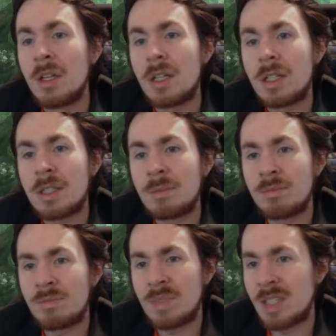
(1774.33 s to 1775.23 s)

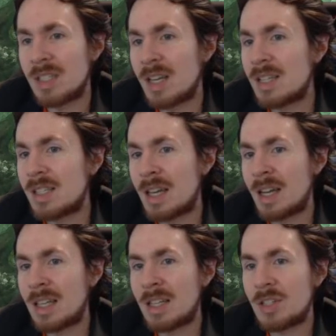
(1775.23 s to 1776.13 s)
Um, it's nice that
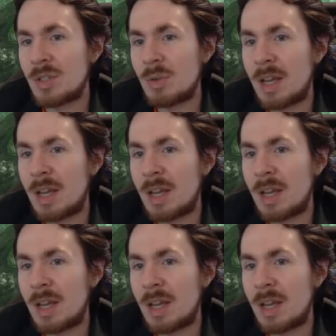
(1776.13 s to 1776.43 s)
I guess you